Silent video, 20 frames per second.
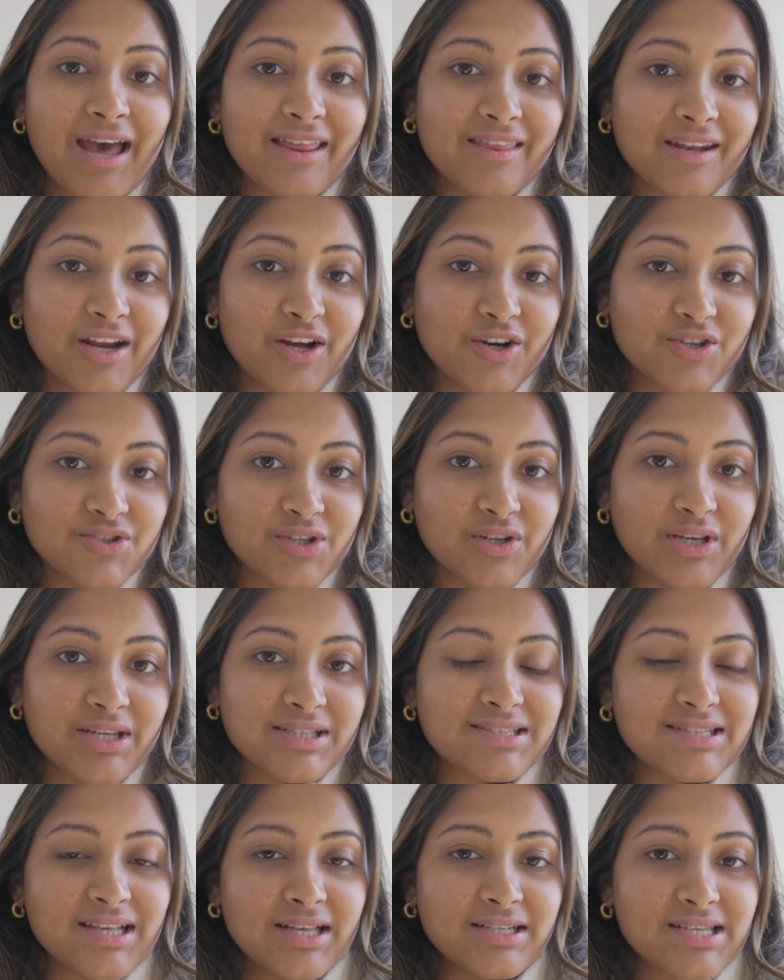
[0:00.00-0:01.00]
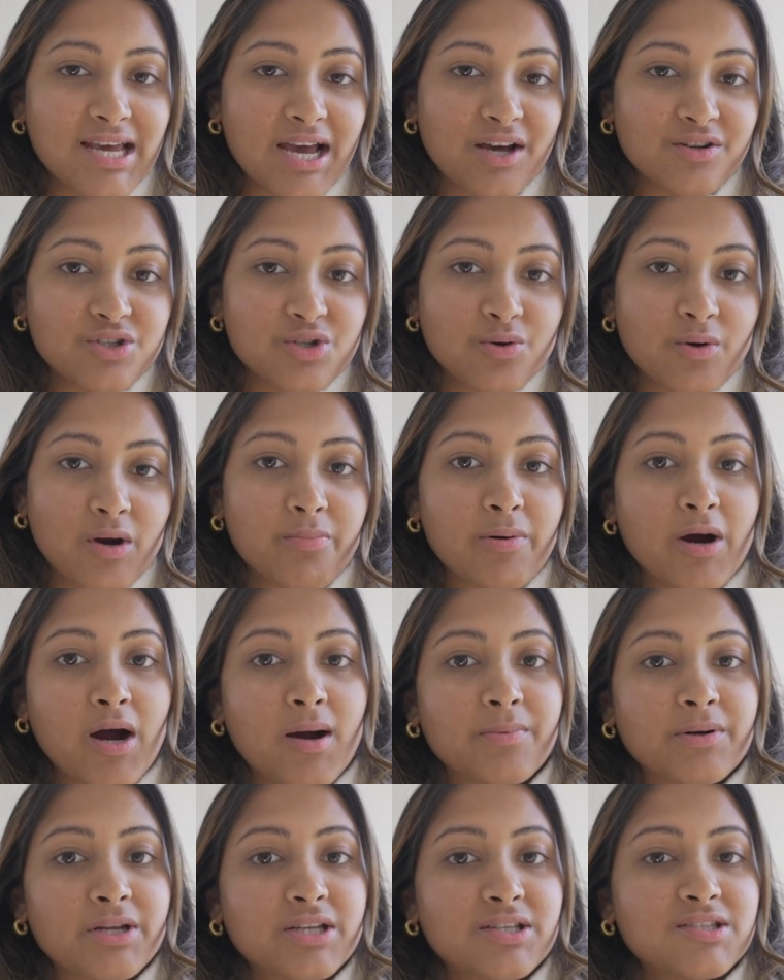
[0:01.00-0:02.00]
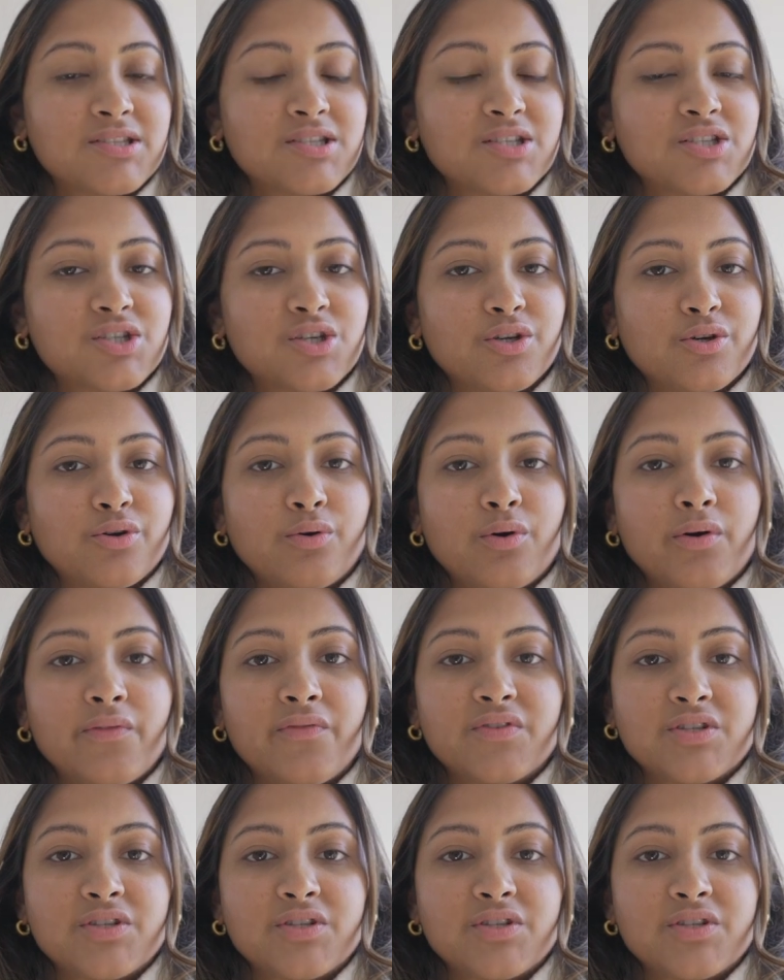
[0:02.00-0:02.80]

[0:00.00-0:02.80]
And then I also get sent out to our properties to do